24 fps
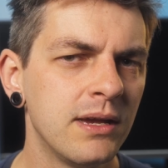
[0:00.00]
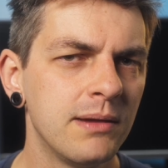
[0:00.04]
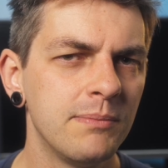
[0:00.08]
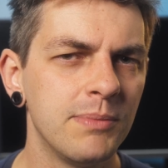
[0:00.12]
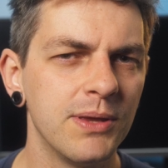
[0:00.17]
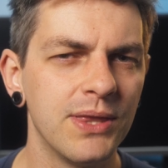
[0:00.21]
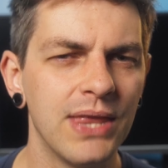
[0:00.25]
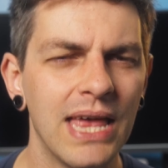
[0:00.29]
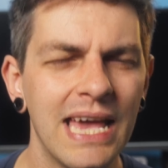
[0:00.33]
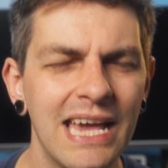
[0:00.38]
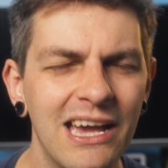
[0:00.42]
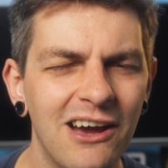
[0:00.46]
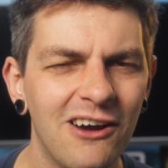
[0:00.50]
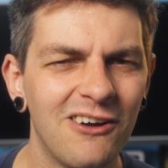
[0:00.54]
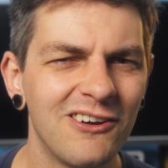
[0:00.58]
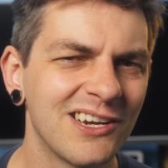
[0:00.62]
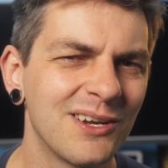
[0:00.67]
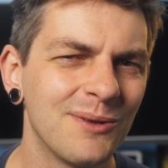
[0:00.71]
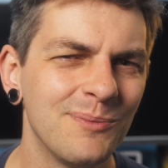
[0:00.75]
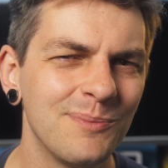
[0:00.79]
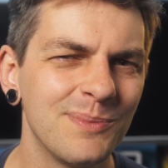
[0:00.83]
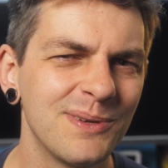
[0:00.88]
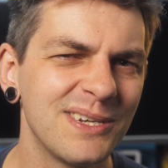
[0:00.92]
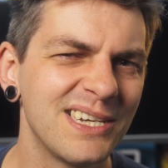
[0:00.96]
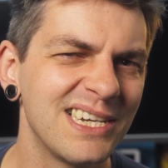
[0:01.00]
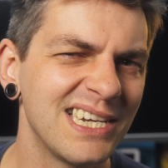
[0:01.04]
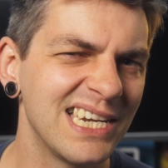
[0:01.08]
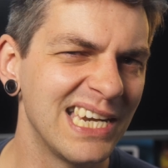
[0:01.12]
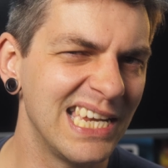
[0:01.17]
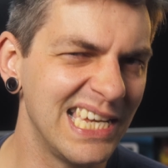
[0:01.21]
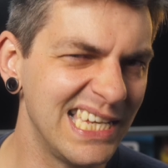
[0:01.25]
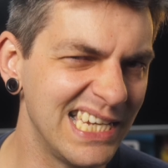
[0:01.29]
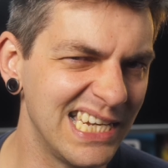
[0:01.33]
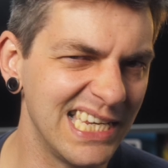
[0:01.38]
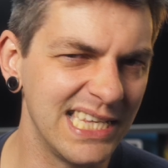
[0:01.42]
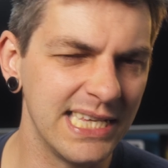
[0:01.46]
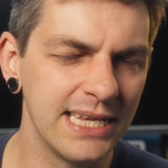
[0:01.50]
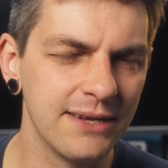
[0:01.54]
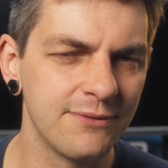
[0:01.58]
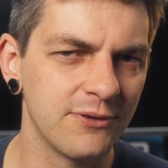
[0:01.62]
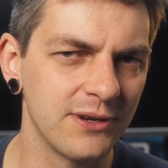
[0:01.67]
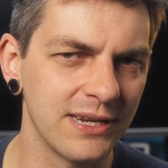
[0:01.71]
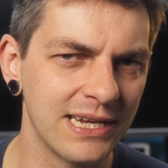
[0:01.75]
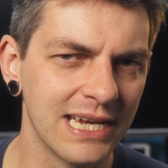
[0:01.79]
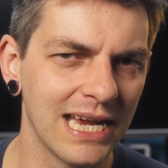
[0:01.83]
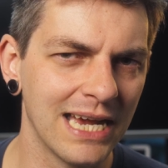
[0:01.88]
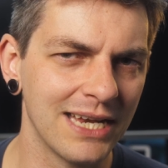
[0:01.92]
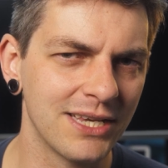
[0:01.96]
but they are a completely
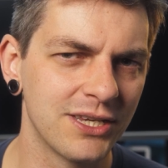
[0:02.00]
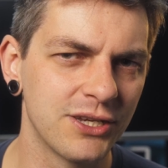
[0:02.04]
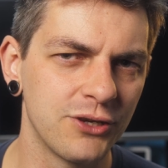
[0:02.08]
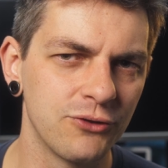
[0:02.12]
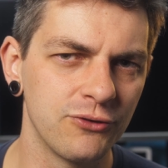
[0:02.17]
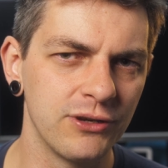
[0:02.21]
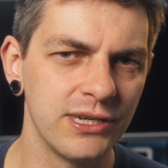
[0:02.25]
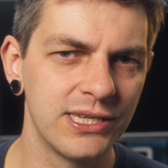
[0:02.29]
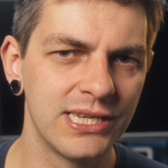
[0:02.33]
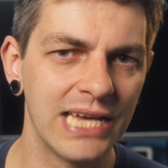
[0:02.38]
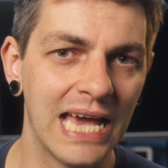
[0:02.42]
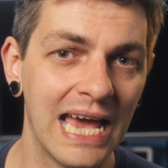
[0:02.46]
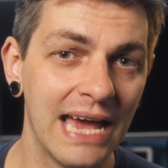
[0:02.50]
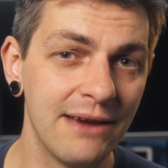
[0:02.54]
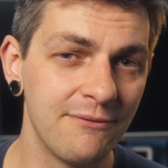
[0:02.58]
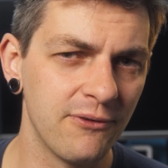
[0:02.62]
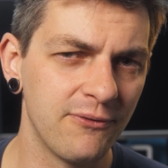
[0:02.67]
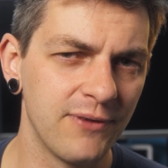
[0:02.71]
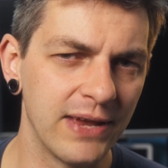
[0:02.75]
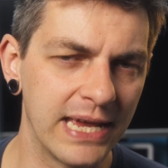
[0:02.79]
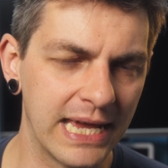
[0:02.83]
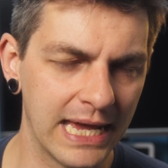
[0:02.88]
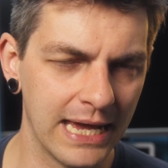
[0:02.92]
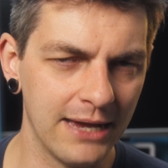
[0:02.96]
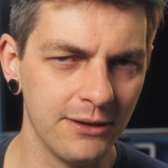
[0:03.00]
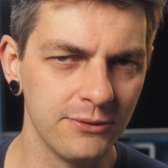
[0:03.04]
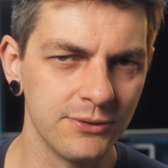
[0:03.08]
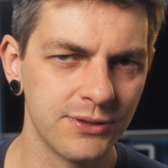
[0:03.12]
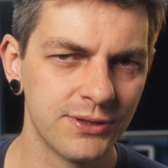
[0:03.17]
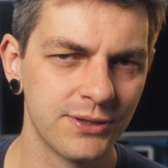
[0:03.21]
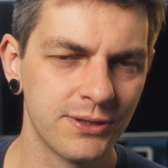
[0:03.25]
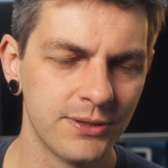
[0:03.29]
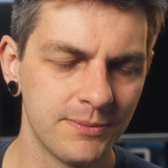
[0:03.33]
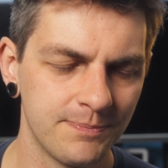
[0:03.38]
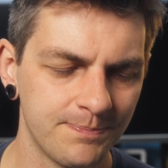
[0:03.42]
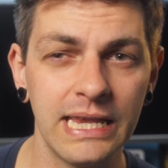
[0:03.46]
different category to everything else.